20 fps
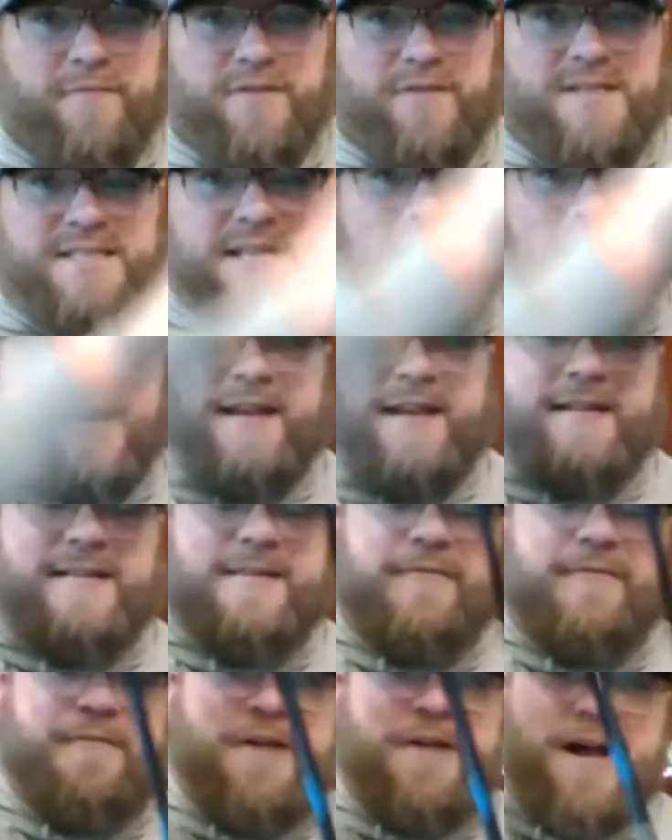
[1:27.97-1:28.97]

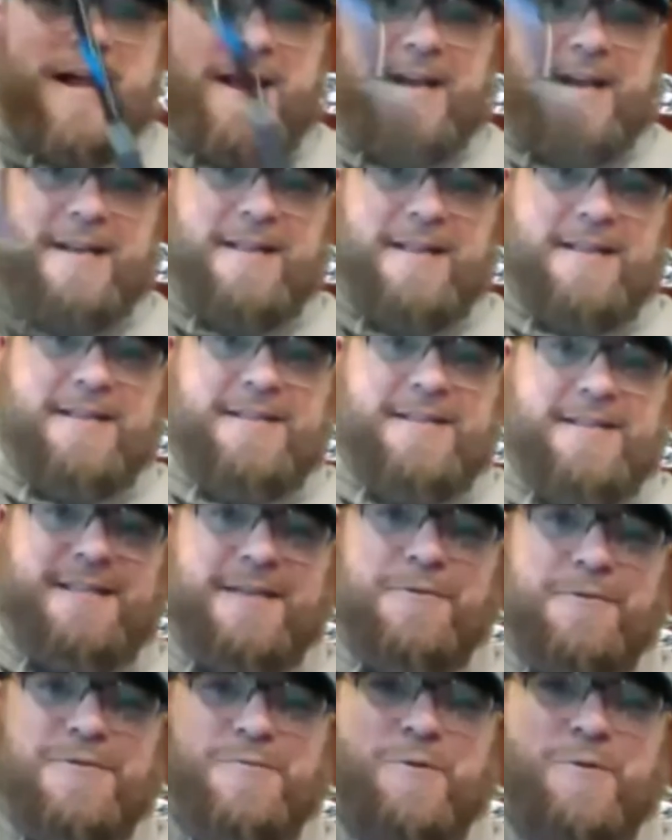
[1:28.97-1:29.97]
exoticified,
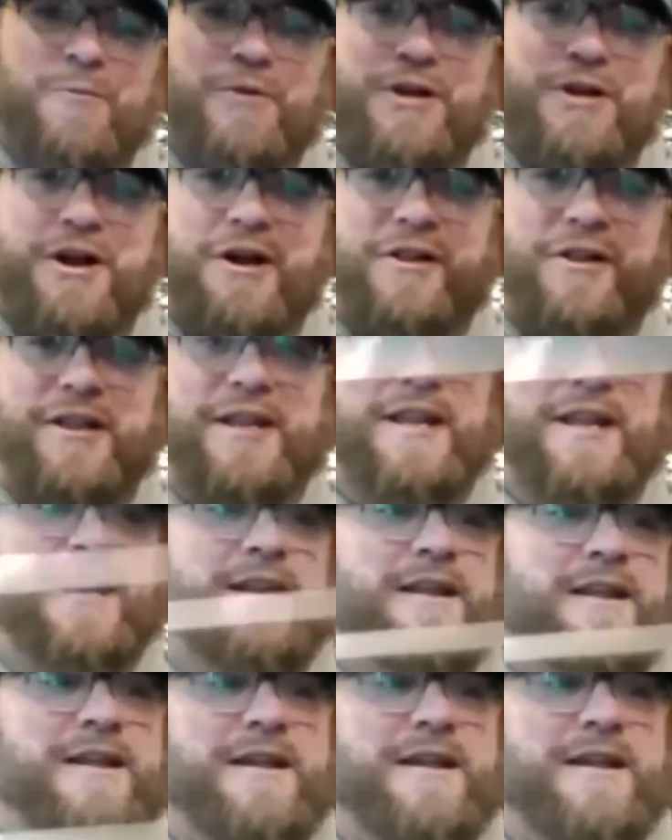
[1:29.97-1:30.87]
is what we're calling it,